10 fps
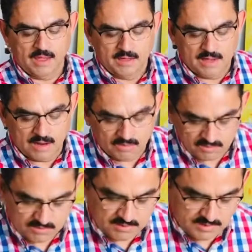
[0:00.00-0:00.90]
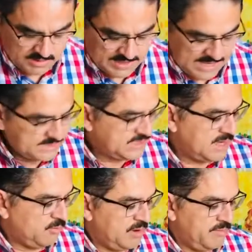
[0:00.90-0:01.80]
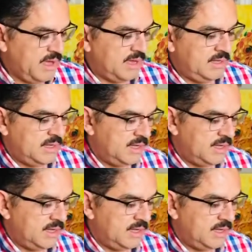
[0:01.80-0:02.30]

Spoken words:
Now, the last time we met,